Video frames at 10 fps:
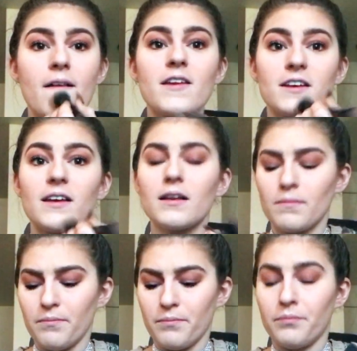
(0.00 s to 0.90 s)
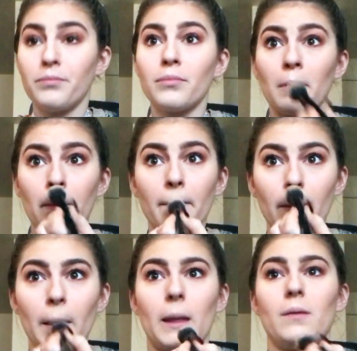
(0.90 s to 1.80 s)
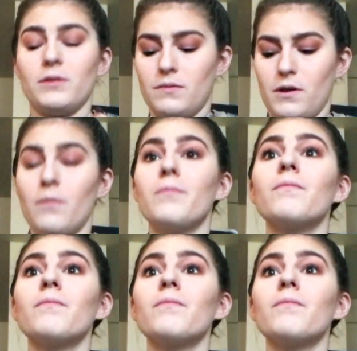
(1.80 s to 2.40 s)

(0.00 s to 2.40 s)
chin, and Cupid's bow.